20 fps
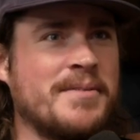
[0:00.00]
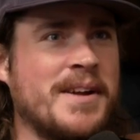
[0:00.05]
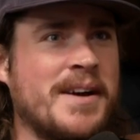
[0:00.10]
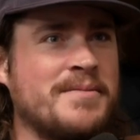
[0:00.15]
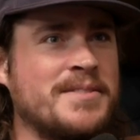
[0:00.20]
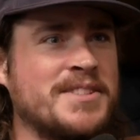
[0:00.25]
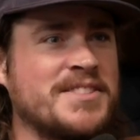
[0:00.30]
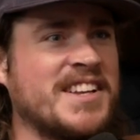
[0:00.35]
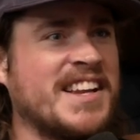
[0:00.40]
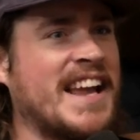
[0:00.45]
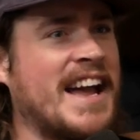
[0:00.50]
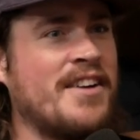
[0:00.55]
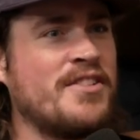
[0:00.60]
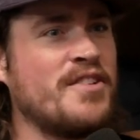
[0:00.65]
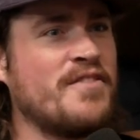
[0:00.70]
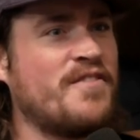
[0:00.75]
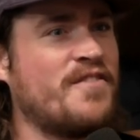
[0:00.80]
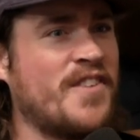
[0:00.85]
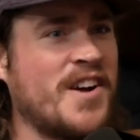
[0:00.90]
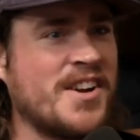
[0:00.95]
I'm just like, how
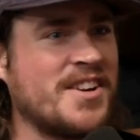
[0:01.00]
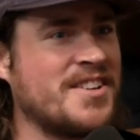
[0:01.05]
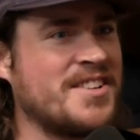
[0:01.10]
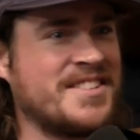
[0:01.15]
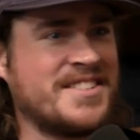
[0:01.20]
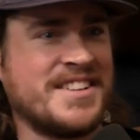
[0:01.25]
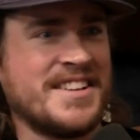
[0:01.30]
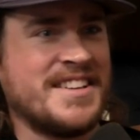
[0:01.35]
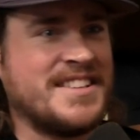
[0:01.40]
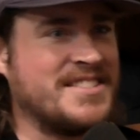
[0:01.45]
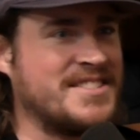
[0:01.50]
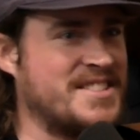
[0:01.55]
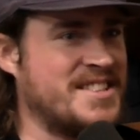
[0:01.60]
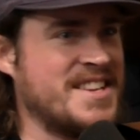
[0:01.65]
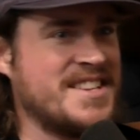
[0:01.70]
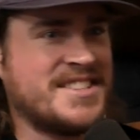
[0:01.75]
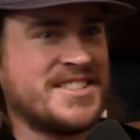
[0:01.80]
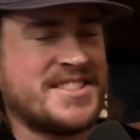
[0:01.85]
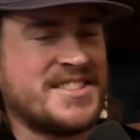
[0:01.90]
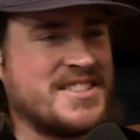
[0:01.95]
the fuck is
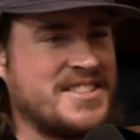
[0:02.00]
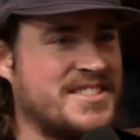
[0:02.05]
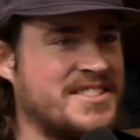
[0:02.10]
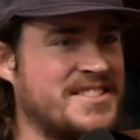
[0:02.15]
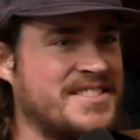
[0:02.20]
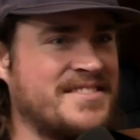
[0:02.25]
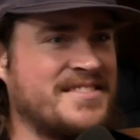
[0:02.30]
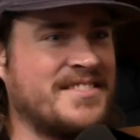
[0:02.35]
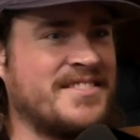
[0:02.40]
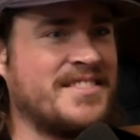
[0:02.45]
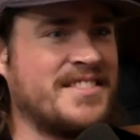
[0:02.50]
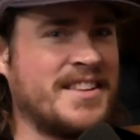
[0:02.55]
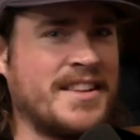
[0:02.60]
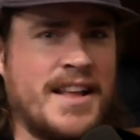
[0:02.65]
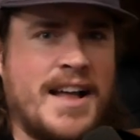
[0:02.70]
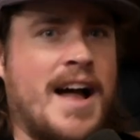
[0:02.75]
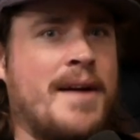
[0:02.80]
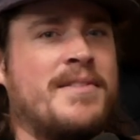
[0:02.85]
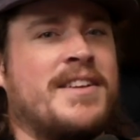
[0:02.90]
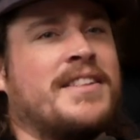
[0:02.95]
this
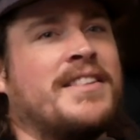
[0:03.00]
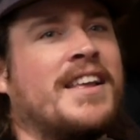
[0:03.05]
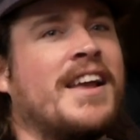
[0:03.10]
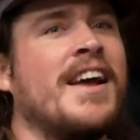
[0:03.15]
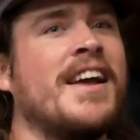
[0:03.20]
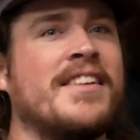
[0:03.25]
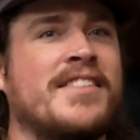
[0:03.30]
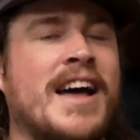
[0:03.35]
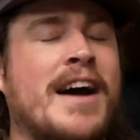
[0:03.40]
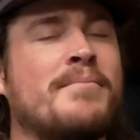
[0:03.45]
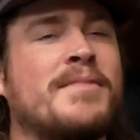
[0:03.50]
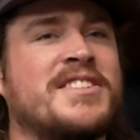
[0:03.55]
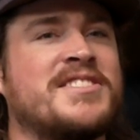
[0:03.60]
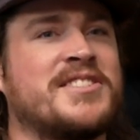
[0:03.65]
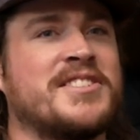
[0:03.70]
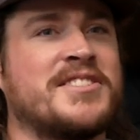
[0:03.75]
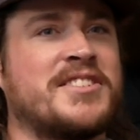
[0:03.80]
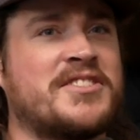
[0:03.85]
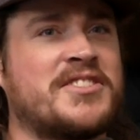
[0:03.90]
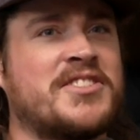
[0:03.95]
I mean, that must
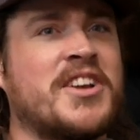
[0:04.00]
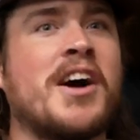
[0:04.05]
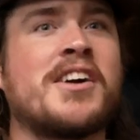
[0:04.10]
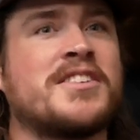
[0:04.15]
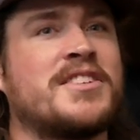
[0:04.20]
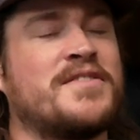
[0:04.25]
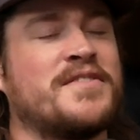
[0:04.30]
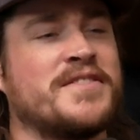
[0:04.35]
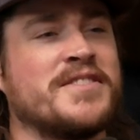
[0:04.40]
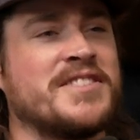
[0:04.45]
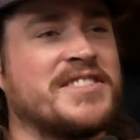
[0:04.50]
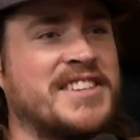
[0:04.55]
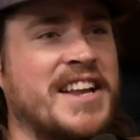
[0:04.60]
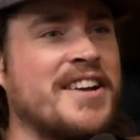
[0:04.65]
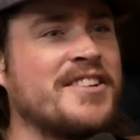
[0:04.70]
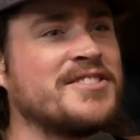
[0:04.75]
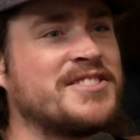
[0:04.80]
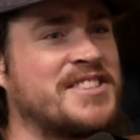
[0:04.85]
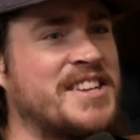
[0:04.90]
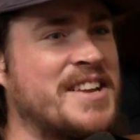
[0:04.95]
have sucked for the
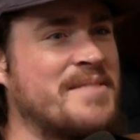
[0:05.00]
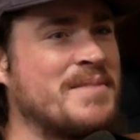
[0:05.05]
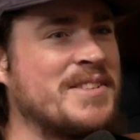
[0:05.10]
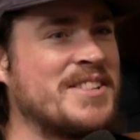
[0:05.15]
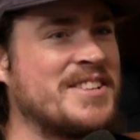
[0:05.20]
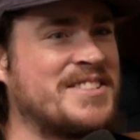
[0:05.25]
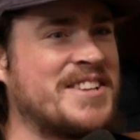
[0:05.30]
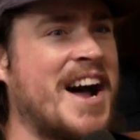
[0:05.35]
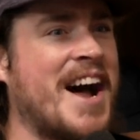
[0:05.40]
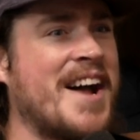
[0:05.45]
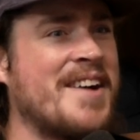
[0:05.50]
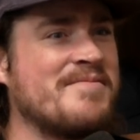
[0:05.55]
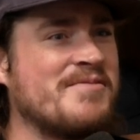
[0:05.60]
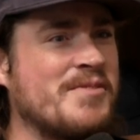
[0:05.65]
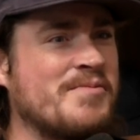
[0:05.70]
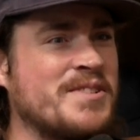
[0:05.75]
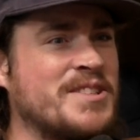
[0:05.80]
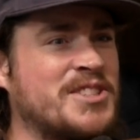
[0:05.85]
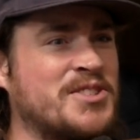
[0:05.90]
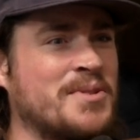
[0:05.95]
sales team at the time
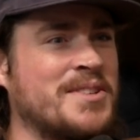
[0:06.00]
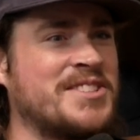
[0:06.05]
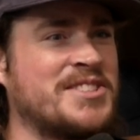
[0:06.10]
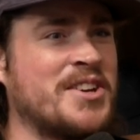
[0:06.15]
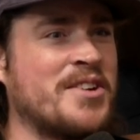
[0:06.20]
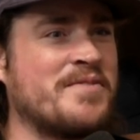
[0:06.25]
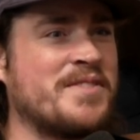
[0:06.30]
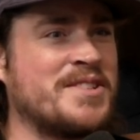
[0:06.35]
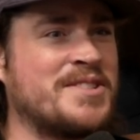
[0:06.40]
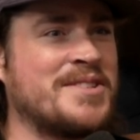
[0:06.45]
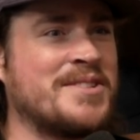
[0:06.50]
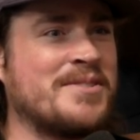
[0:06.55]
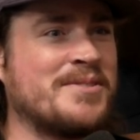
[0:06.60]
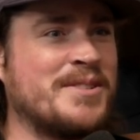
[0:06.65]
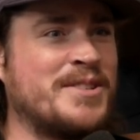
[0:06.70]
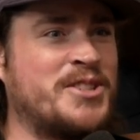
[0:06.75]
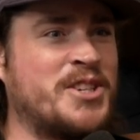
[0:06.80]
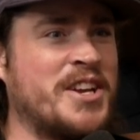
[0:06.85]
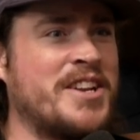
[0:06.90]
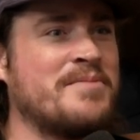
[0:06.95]
when we switched over to the
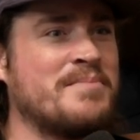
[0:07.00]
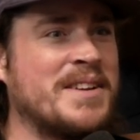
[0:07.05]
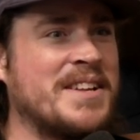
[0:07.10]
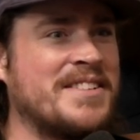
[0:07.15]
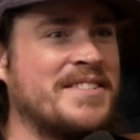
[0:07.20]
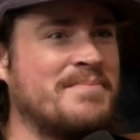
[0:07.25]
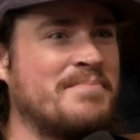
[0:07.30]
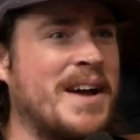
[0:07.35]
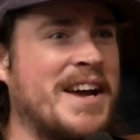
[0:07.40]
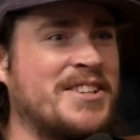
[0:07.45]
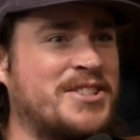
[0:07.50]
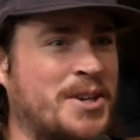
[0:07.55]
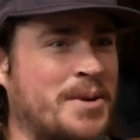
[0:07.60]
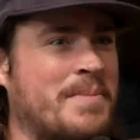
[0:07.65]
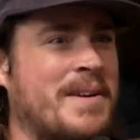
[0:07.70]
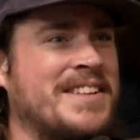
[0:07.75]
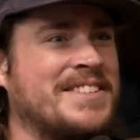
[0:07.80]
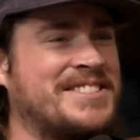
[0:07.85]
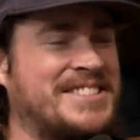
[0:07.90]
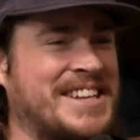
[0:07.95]
legitimate
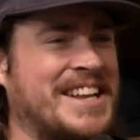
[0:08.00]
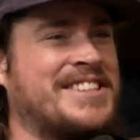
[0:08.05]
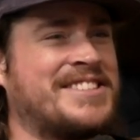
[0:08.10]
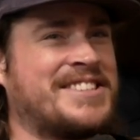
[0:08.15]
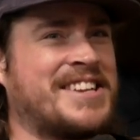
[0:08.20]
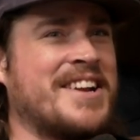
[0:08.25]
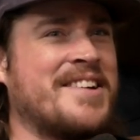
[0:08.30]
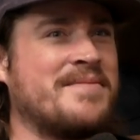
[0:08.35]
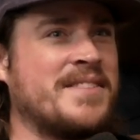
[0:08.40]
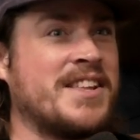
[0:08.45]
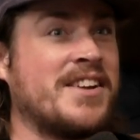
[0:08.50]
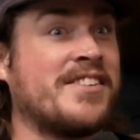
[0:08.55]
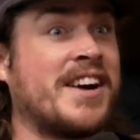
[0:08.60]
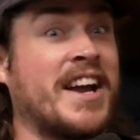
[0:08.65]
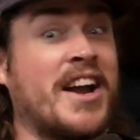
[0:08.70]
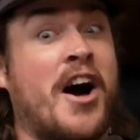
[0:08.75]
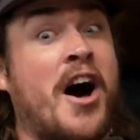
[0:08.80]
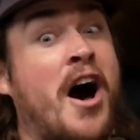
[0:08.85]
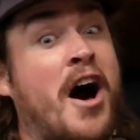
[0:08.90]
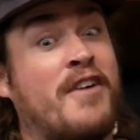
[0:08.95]
measurement system. Yeah, no, they're
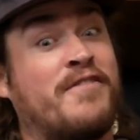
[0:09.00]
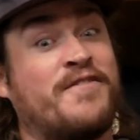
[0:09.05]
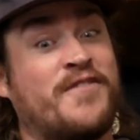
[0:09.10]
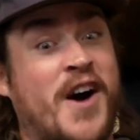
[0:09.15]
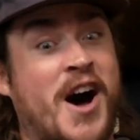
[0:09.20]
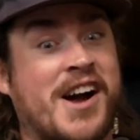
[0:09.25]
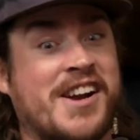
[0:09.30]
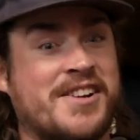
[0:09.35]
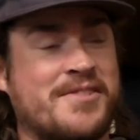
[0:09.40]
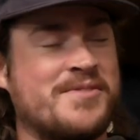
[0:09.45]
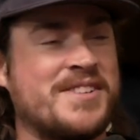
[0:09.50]
like, oh, dude, fuck.